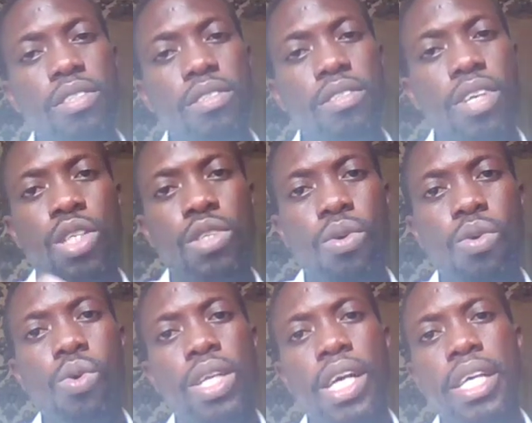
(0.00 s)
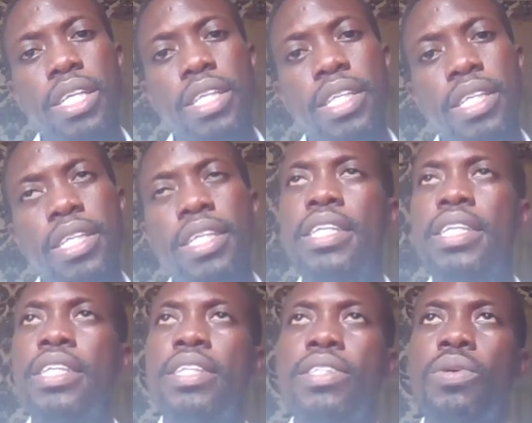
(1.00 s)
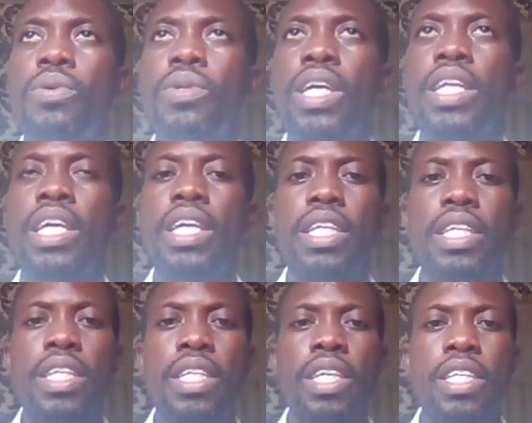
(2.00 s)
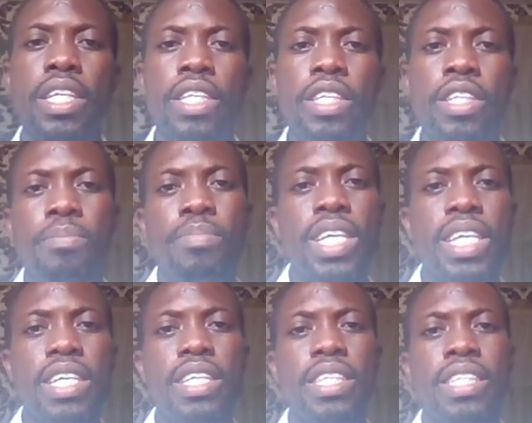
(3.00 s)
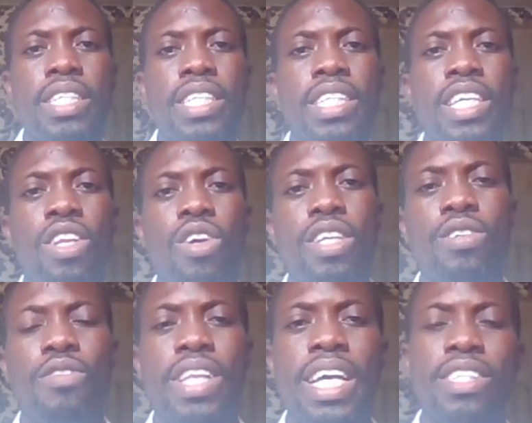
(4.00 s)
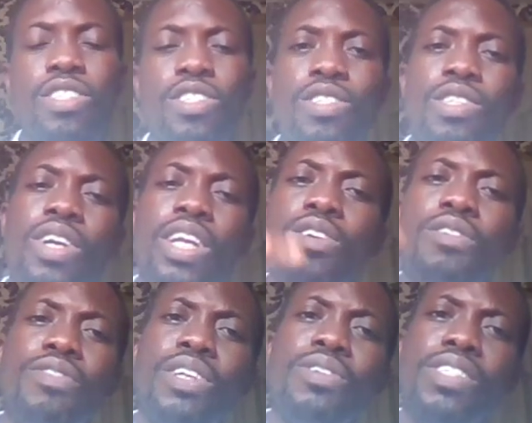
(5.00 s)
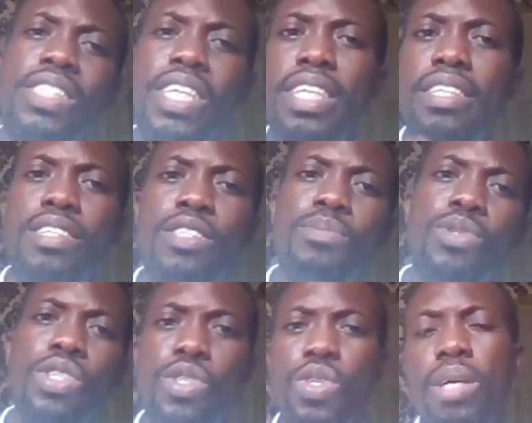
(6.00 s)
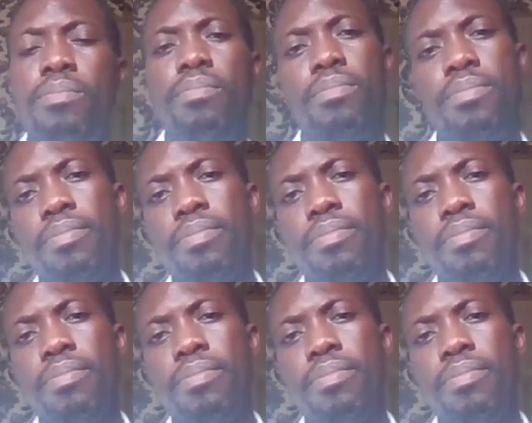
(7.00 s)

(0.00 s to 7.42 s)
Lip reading: fast forward and. So they bring the knowledge of knowledge of the unseen, the spirit realm.